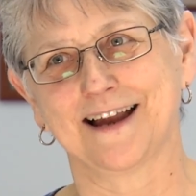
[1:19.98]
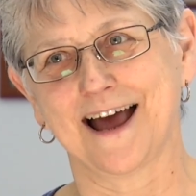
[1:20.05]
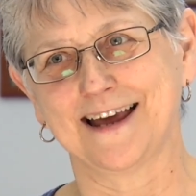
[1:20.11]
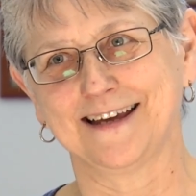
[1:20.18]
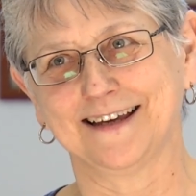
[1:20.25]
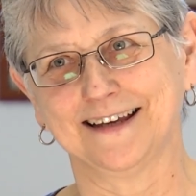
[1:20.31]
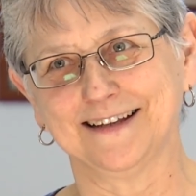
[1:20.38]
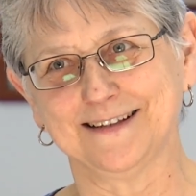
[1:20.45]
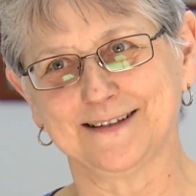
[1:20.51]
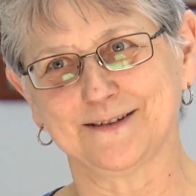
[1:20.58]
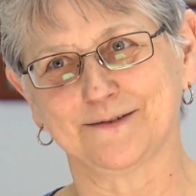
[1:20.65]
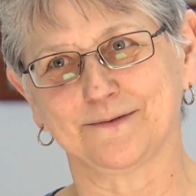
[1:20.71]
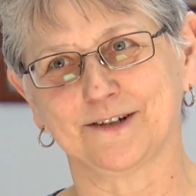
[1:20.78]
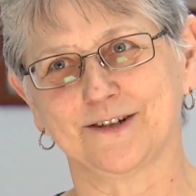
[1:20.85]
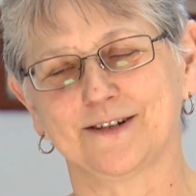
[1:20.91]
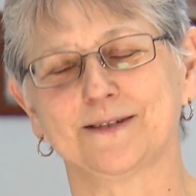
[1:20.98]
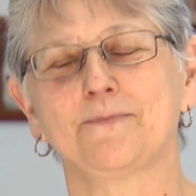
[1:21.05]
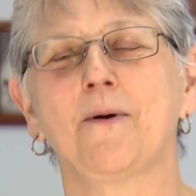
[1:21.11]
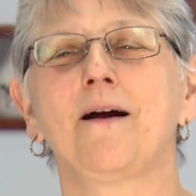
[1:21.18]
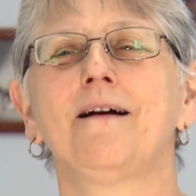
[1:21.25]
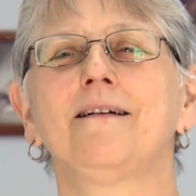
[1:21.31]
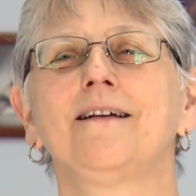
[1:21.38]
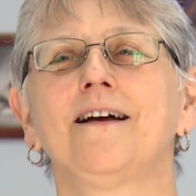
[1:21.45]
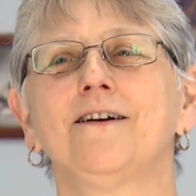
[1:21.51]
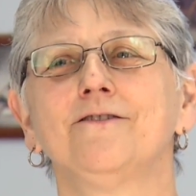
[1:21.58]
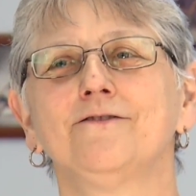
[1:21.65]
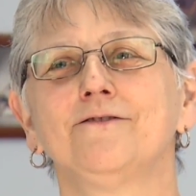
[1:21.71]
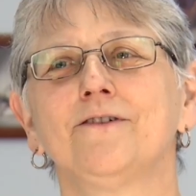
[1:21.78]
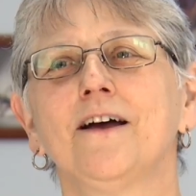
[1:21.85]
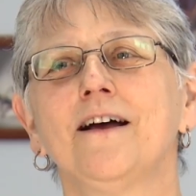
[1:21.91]
and high cuts, which is part of
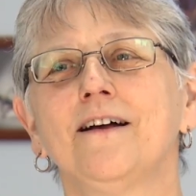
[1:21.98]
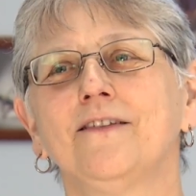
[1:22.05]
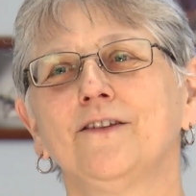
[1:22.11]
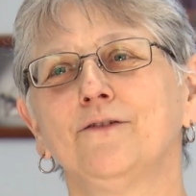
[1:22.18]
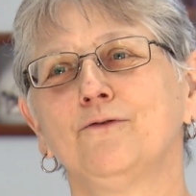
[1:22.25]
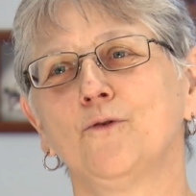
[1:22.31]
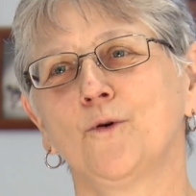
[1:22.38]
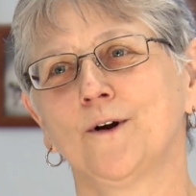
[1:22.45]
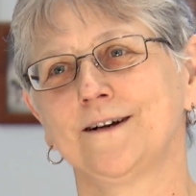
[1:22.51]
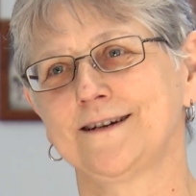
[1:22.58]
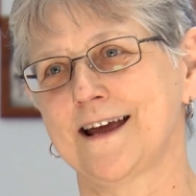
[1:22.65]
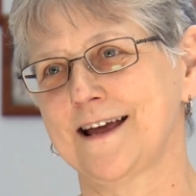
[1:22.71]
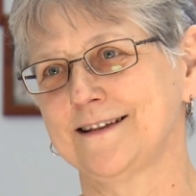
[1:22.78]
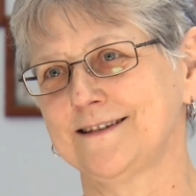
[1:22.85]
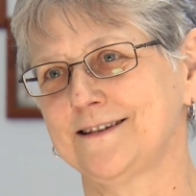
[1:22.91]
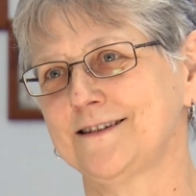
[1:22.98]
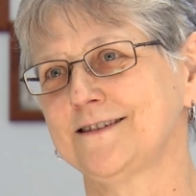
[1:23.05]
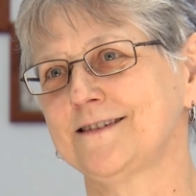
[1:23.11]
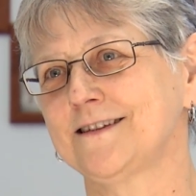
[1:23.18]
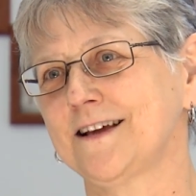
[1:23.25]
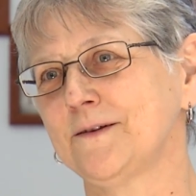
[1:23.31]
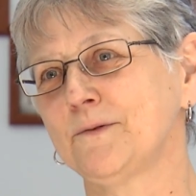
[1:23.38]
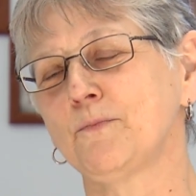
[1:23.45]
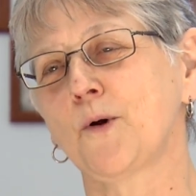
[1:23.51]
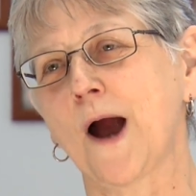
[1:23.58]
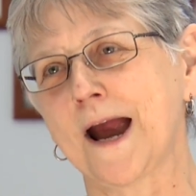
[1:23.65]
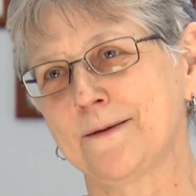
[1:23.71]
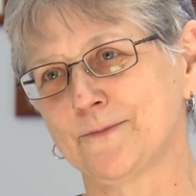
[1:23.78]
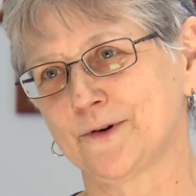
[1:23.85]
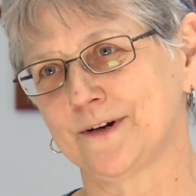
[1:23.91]
the four dances that
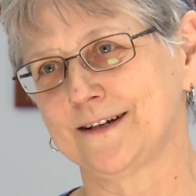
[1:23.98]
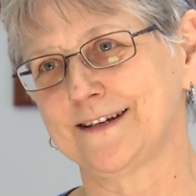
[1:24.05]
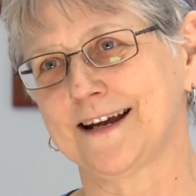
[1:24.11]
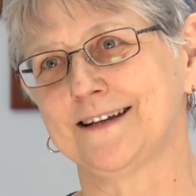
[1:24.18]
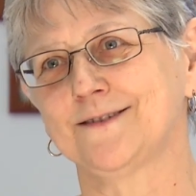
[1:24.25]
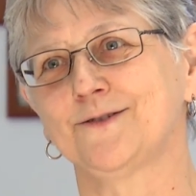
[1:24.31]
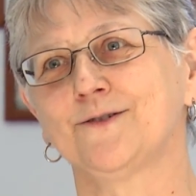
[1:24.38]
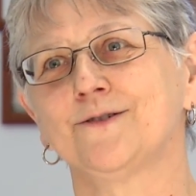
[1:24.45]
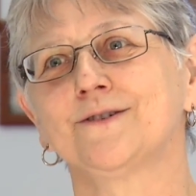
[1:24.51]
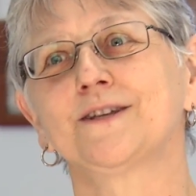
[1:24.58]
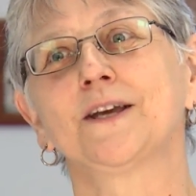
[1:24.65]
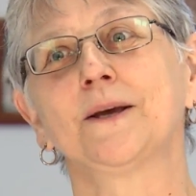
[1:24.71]
primary dancers